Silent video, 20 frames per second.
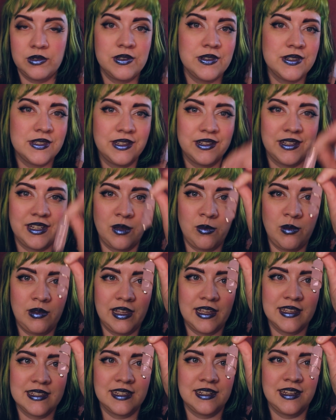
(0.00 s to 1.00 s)
also double
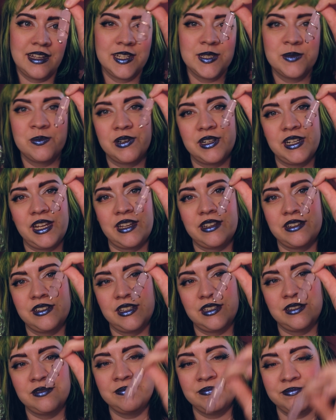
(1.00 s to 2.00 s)
as a nice
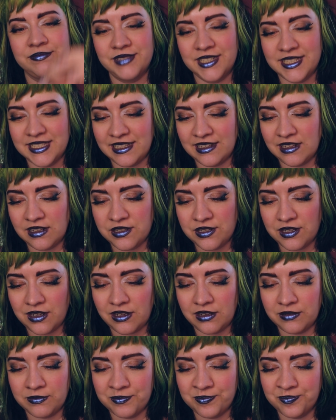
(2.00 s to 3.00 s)
protection, this little
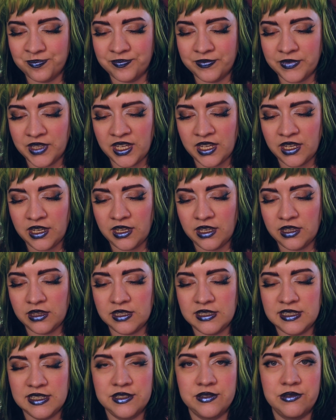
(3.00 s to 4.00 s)
charm.
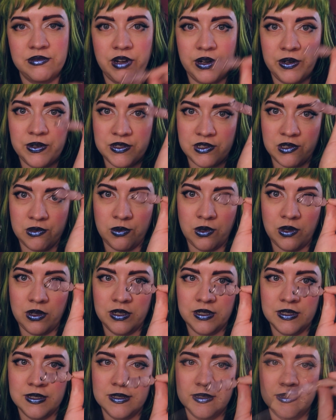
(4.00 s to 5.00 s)
This is rose
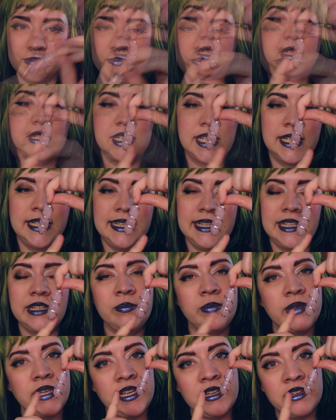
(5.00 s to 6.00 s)
quartz, gently
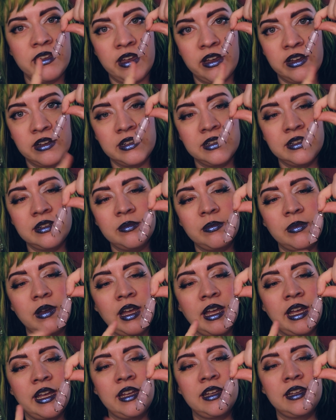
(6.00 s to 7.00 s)
being hugged
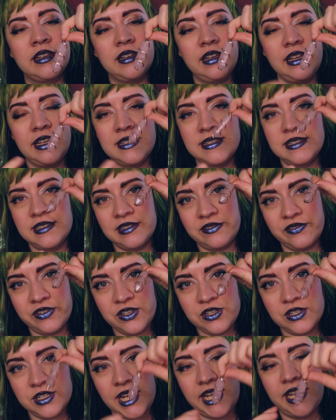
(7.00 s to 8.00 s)
by a silver
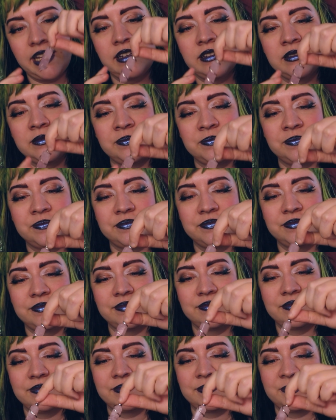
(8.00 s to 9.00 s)
chain.
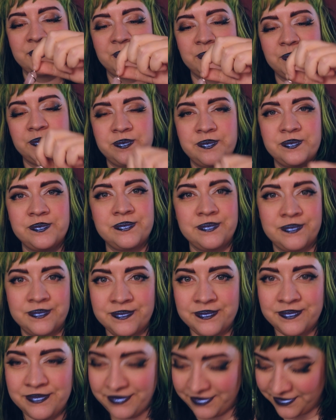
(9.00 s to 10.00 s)

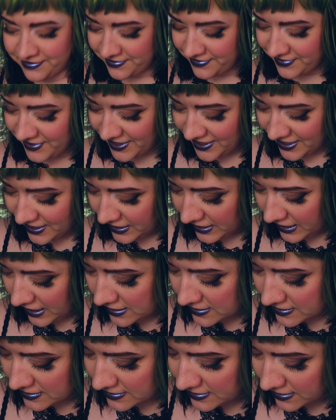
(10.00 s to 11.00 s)

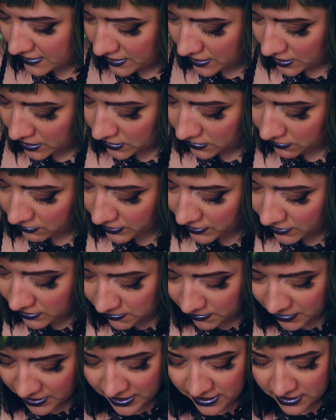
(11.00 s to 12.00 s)
Yes, we
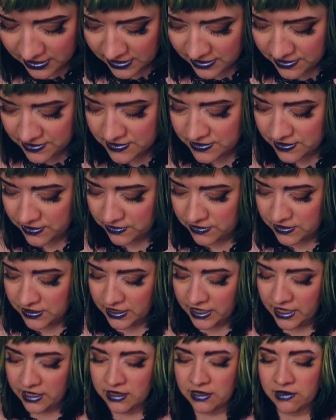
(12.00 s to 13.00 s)
could pair these two
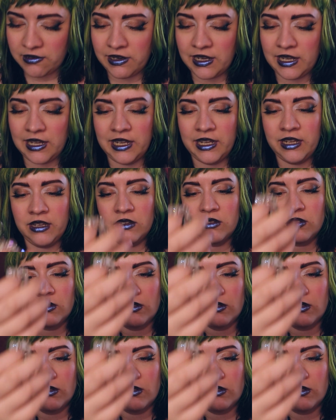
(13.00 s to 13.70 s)
together really.